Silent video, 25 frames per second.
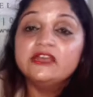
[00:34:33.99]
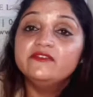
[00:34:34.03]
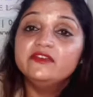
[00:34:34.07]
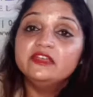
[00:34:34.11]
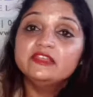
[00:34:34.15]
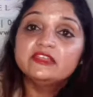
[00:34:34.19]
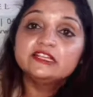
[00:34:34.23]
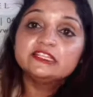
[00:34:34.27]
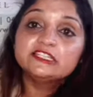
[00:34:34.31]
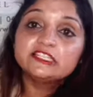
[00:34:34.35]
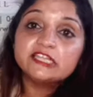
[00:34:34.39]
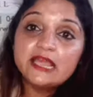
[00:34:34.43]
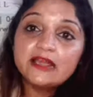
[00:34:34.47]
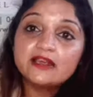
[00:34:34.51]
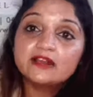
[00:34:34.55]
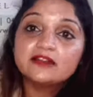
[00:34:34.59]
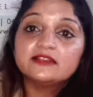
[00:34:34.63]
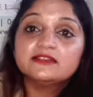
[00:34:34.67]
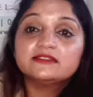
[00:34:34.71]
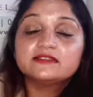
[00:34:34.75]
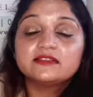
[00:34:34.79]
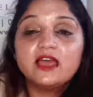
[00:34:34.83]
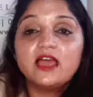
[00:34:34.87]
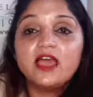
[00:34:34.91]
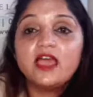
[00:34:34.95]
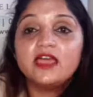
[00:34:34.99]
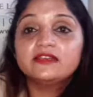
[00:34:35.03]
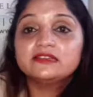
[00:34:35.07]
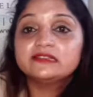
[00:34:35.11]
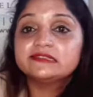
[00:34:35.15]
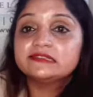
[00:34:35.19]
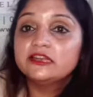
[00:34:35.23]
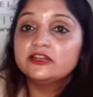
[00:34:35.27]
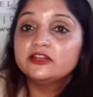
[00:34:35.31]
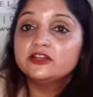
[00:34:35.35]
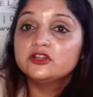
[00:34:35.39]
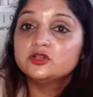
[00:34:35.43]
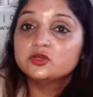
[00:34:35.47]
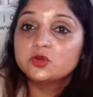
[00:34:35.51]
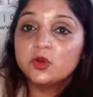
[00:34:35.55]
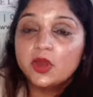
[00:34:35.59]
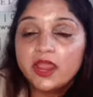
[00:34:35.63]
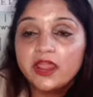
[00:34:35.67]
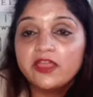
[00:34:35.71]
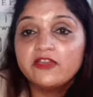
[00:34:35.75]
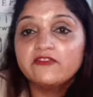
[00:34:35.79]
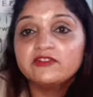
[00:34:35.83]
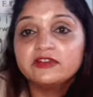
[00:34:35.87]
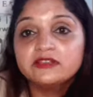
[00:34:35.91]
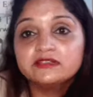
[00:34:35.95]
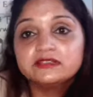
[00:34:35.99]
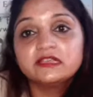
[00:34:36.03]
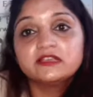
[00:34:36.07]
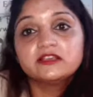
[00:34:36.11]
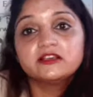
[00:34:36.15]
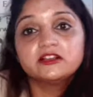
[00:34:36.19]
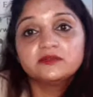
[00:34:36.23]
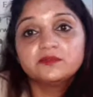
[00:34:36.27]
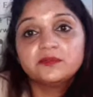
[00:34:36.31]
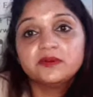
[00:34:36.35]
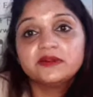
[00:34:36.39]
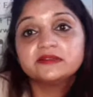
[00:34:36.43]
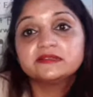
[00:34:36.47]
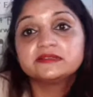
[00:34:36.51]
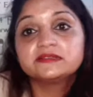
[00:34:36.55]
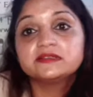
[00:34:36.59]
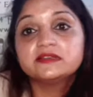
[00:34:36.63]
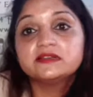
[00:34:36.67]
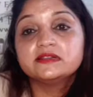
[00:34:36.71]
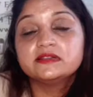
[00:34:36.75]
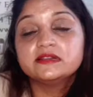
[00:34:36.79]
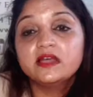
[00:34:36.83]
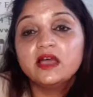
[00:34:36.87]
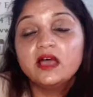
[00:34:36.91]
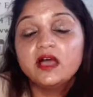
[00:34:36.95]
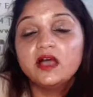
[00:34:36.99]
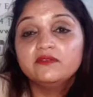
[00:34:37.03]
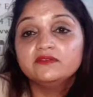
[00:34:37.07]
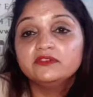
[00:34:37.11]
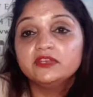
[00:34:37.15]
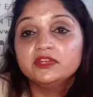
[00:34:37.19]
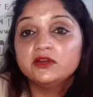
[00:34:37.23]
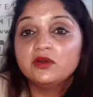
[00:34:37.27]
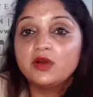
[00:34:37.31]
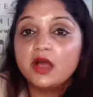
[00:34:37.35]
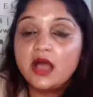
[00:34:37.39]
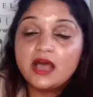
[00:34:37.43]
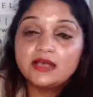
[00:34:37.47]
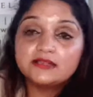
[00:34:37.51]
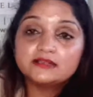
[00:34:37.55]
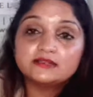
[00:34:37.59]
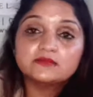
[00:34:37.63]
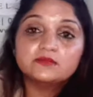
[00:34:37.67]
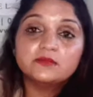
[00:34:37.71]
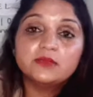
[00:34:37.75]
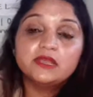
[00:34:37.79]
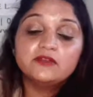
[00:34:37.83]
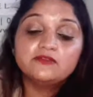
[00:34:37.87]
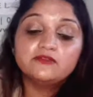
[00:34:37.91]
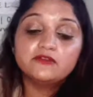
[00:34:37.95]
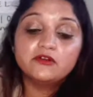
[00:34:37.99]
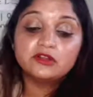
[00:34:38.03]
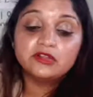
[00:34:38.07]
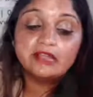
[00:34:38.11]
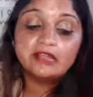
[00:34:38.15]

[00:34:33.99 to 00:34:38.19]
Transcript: I mean, the checklist, I send it to every single person, ask me